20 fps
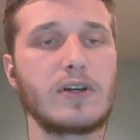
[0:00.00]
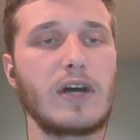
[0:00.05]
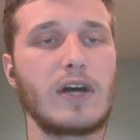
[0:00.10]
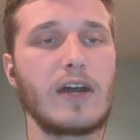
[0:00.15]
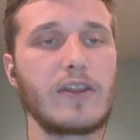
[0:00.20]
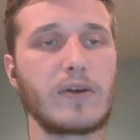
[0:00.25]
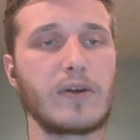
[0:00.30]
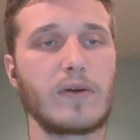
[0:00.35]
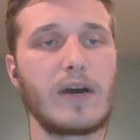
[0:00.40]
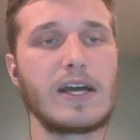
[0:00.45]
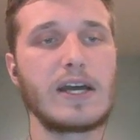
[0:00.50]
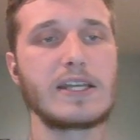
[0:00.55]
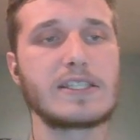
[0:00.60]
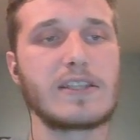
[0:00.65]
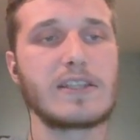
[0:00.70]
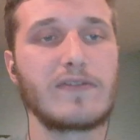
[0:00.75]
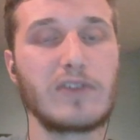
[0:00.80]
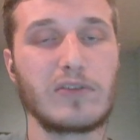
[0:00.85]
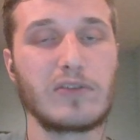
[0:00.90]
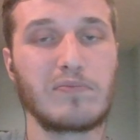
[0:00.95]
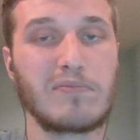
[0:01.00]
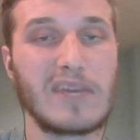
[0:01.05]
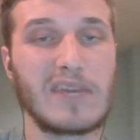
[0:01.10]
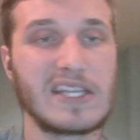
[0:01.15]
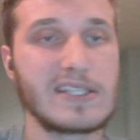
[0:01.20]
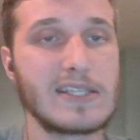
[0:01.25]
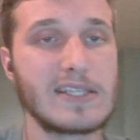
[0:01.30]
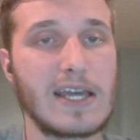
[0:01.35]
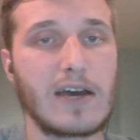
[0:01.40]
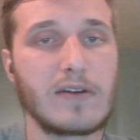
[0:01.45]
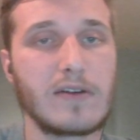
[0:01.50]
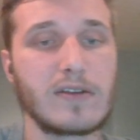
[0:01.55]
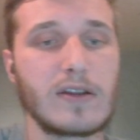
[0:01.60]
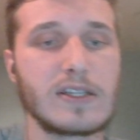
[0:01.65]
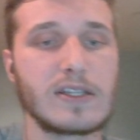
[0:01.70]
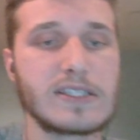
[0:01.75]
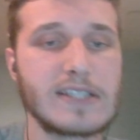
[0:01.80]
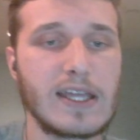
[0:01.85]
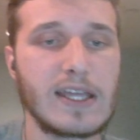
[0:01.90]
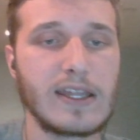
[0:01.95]
Otherwise, if you miss out
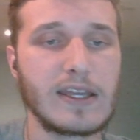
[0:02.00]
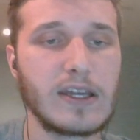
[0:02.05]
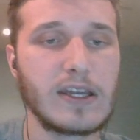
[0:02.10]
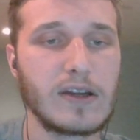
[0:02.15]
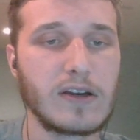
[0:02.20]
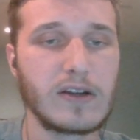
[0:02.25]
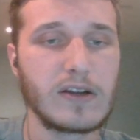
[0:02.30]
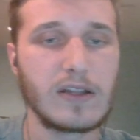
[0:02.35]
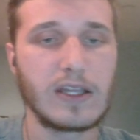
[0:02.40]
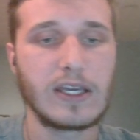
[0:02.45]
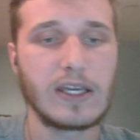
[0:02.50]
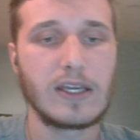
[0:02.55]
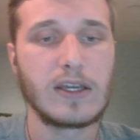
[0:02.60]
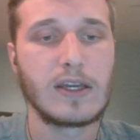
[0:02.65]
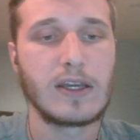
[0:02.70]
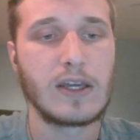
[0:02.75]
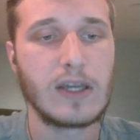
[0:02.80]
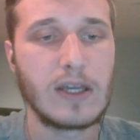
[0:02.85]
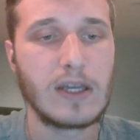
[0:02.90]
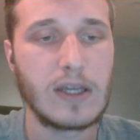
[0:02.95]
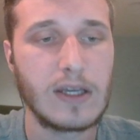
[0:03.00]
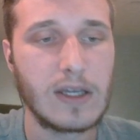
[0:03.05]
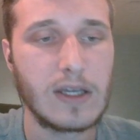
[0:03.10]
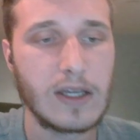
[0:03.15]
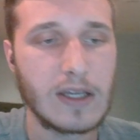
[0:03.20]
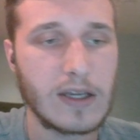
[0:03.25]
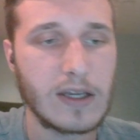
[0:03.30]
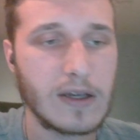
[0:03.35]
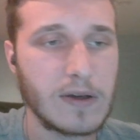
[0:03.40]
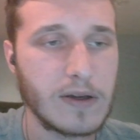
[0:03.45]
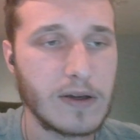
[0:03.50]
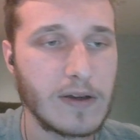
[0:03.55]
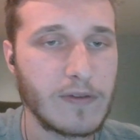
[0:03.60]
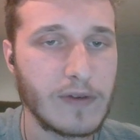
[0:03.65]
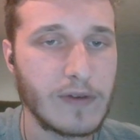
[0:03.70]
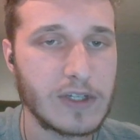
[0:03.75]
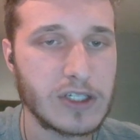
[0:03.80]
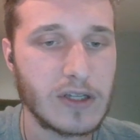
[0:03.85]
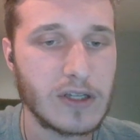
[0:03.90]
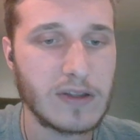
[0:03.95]
on selling it early, if
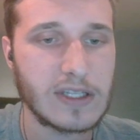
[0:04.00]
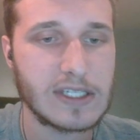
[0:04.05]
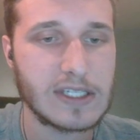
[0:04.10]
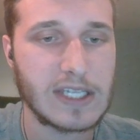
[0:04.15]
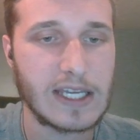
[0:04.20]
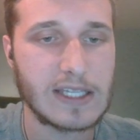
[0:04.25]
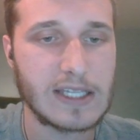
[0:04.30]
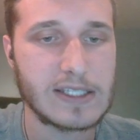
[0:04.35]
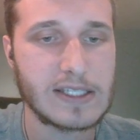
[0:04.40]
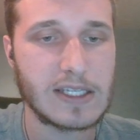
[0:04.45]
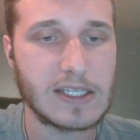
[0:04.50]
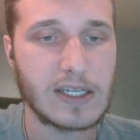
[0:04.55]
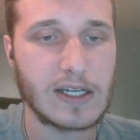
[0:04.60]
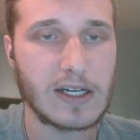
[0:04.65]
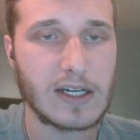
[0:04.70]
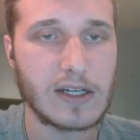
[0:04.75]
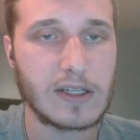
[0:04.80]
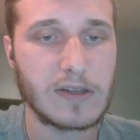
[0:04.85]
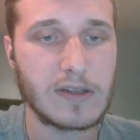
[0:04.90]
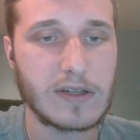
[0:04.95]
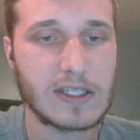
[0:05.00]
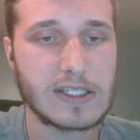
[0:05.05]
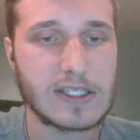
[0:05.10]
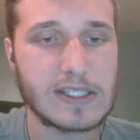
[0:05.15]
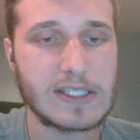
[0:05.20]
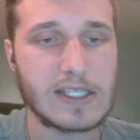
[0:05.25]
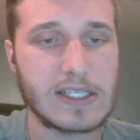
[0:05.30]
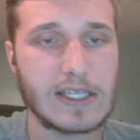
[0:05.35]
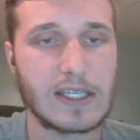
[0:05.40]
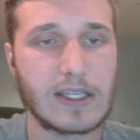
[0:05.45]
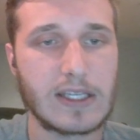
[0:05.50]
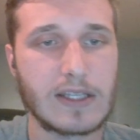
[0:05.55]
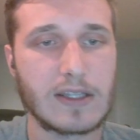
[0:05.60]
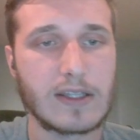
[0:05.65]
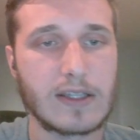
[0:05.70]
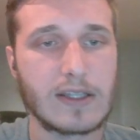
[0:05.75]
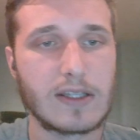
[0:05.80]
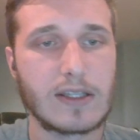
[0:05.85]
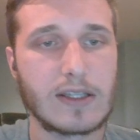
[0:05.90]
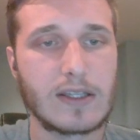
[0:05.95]
we show the dates here, you can see
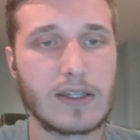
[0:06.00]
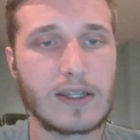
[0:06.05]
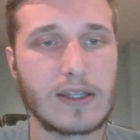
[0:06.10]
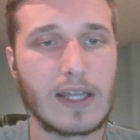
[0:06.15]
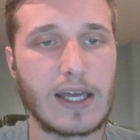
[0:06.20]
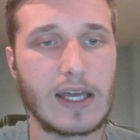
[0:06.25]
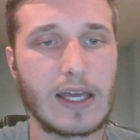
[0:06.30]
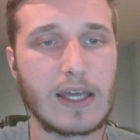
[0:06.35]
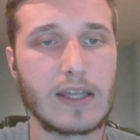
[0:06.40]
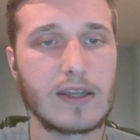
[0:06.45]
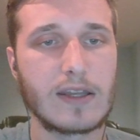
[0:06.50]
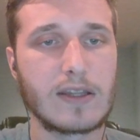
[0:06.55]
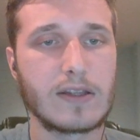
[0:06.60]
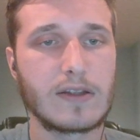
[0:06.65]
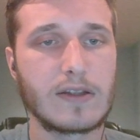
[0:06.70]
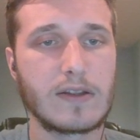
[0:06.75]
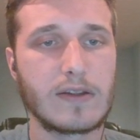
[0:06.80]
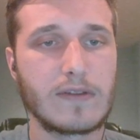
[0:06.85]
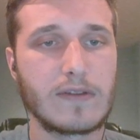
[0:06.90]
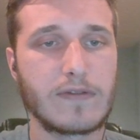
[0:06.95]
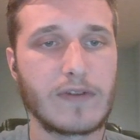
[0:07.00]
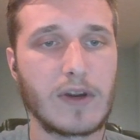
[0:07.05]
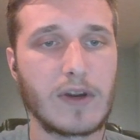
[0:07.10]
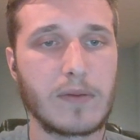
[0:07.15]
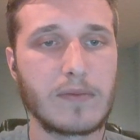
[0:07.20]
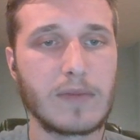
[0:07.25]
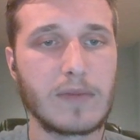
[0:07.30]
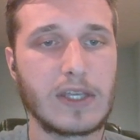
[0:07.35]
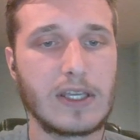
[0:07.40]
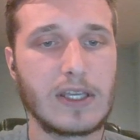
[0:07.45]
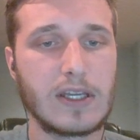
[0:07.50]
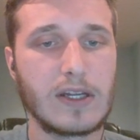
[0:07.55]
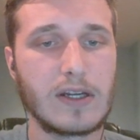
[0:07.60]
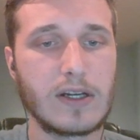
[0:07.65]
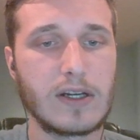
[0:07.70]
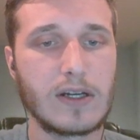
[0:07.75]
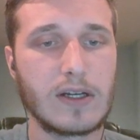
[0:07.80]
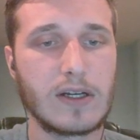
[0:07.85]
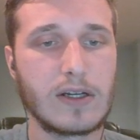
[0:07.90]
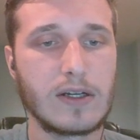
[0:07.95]
that from
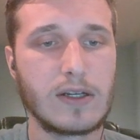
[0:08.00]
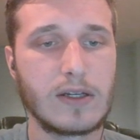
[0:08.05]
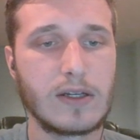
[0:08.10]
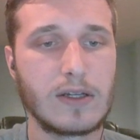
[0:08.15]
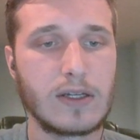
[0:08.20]
here,